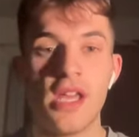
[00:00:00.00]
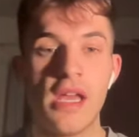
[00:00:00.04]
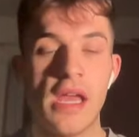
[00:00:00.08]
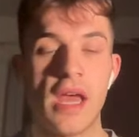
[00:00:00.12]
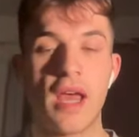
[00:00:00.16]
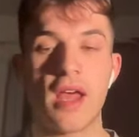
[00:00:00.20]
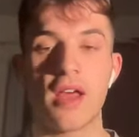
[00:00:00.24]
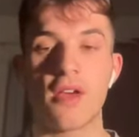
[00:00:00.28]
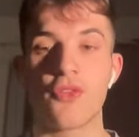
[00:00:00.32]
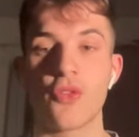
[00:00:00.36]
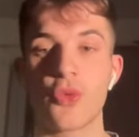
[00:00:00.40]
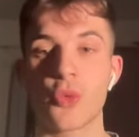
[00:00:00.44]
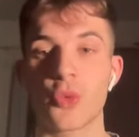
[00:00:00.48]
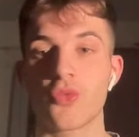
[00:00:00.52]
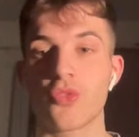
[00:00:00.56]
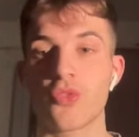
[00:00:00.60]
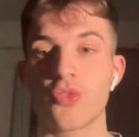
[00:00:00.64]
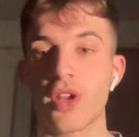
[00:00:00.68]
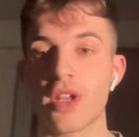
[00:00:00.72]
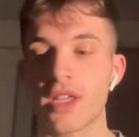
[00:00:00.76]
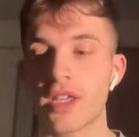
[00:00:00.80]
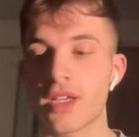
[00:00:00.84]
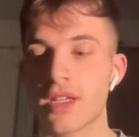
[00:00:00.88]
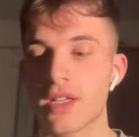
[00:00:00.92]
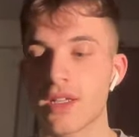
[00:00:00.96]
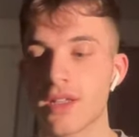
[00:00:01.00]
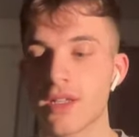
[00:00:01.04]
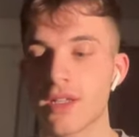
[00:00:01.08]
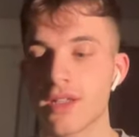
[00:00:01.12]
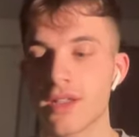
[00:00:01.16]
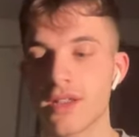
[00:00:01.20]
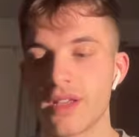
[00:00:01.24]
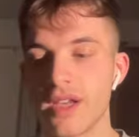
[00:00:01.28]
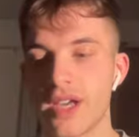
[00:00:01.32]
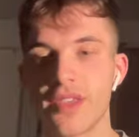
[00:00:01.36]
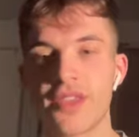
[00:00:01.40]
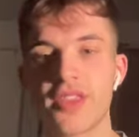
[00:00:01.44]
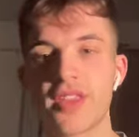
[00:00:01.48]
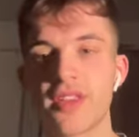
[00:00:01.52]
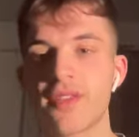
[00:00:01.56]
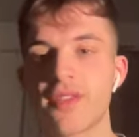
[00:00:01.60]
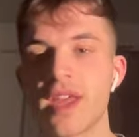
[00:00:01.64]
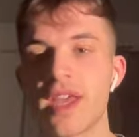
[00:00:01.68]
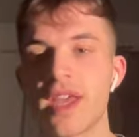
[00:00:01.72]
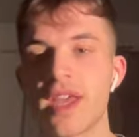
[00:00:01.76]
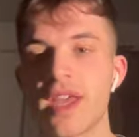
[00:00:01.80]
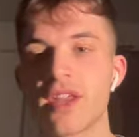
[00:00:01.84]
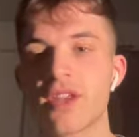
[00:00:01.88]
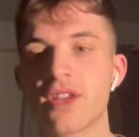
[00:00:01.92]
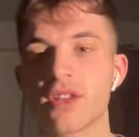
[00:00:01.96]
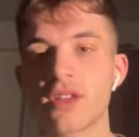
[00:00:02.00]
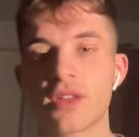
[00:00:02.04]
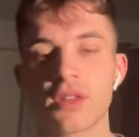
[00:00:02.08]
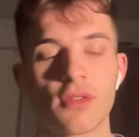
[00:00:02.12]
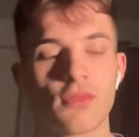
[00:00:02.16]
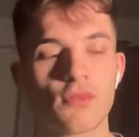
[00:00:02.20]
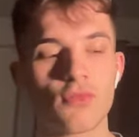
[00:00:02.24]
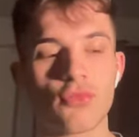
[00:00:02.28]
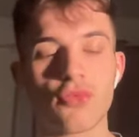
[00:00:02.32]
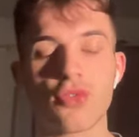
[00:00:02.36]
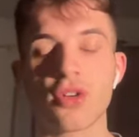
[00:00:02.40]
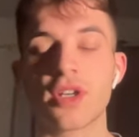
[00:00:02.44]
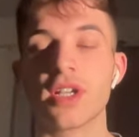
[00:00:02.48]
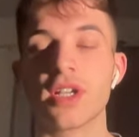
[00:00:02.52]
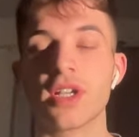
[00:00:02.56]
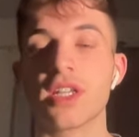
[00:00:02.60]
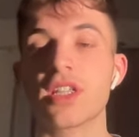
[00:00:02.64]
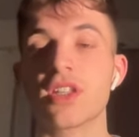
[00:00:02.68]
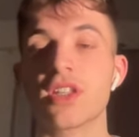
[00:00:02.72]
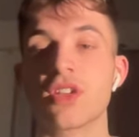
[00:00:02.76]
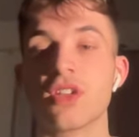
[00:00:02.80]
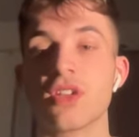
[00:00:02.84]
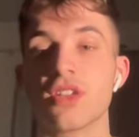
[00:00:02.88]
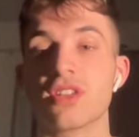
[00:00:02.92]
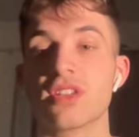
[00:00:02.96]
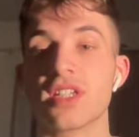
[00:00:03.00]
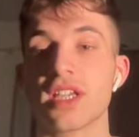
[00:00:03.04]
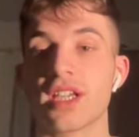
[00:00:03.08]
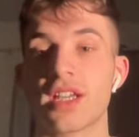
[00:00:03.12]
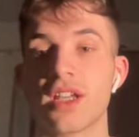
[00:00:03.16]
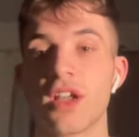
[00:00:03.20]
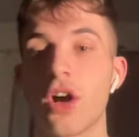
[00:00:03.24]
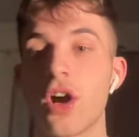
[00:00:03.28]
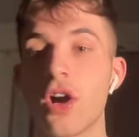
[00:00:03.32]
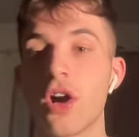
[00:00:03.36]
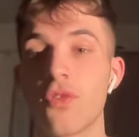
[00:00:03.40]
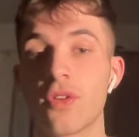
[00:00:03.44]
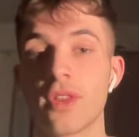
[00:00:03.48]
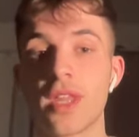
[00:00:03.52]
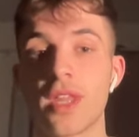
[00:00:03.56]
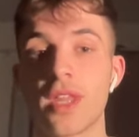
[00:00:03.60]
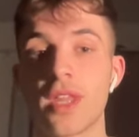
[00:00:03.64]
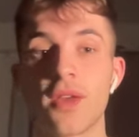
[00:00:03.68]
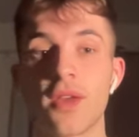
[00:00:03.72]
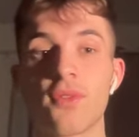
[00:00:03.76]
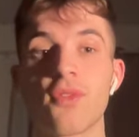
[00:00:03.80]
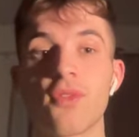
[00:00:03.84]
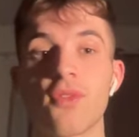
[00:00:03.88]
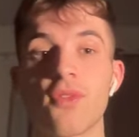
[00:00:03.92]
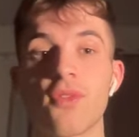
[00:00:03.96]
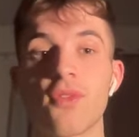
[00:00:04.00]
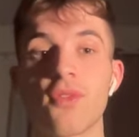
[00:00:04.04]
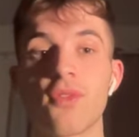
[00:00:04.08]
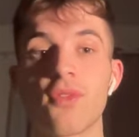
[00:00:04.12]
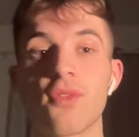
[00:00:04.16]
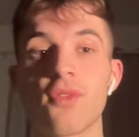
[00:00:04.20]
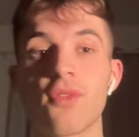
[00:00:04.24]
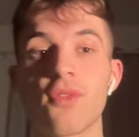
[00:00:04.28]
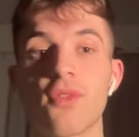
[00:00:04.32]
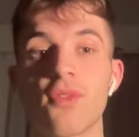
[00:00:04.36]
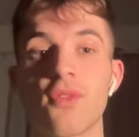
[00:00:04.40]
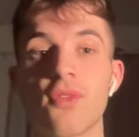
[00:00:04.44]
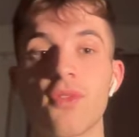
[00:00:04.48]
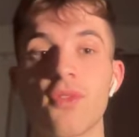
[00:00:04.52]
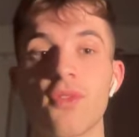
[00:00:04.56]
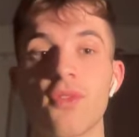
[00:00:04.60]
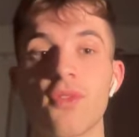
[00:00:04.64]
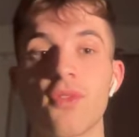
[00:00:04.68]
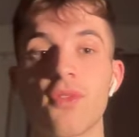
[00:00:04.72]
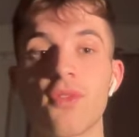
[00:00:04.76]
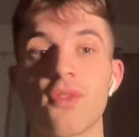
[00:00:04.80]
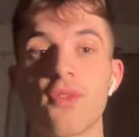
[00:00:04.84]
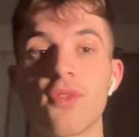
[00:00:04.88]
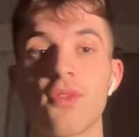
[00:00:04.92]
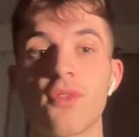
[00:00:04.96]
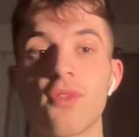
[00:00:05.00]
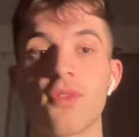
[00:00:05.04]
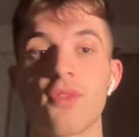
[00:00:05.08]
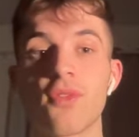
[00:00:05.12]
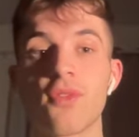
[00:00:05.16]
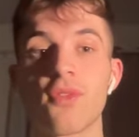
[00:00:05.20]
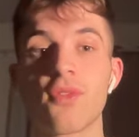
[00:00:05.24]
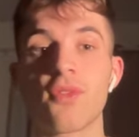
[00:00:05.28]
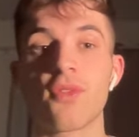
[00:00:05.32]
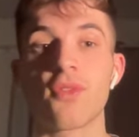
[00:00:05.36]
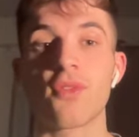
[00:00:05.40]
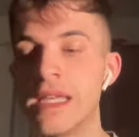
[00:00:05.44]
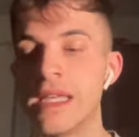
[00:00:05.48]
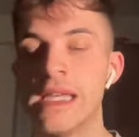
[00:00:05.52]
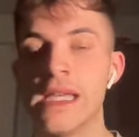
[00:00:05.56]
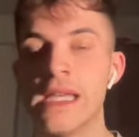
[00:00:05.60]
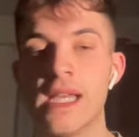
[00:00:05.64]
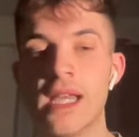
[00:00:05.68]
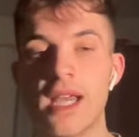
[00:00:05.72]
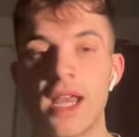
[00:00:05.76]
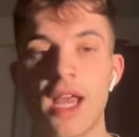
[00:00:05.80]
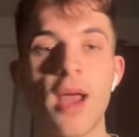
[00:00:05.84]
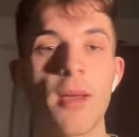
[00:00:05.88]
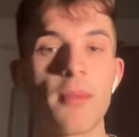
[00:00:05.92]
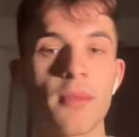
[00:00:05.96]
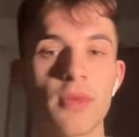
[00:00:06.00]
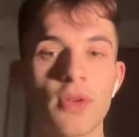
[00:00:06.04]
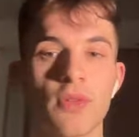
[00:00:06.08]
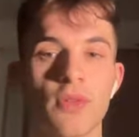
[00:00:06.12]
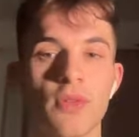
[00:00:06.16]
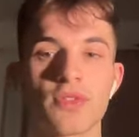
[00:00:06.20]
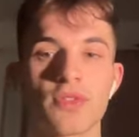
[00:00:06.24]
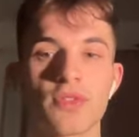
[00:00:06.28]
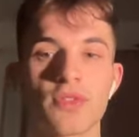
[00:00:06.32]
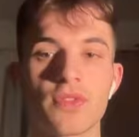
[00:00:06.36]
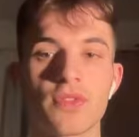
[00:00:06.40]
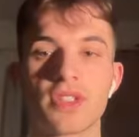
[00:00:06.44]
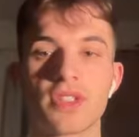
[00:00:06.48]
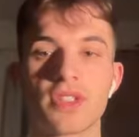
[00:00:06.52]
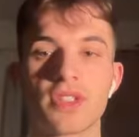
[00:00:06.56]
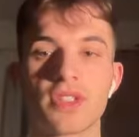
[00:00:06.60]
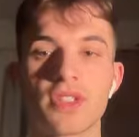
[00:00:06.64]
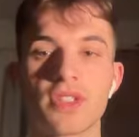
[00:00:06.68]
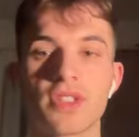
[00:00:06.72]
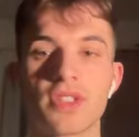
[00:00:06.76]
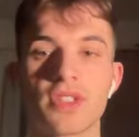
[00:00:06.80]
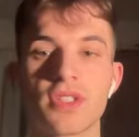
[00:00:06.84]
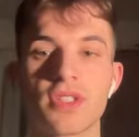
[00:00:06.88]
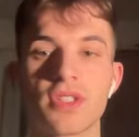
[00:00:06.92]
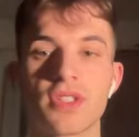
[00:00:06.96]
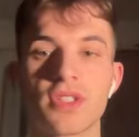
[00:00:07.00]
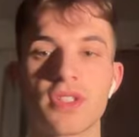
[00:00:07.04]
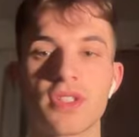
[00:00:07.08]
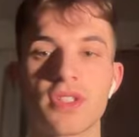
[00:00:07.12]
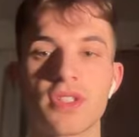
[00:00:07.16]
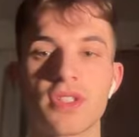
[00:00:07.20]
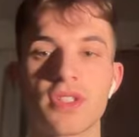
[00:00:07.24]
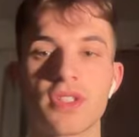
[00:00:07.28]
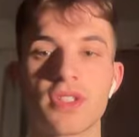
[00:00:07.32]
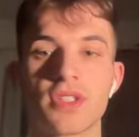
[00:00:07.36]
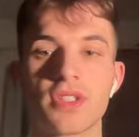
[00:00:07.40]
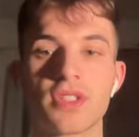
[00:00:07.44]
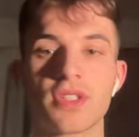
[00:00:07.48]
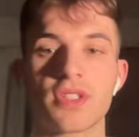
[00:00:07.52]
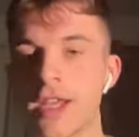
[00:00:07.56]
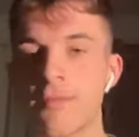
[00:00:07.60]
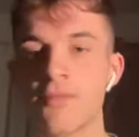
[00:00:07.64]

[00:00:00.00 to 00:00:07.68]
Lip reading: forward running, and I think they had a really good second half on that right side against France with Hakimi, and obviously the other players joining in.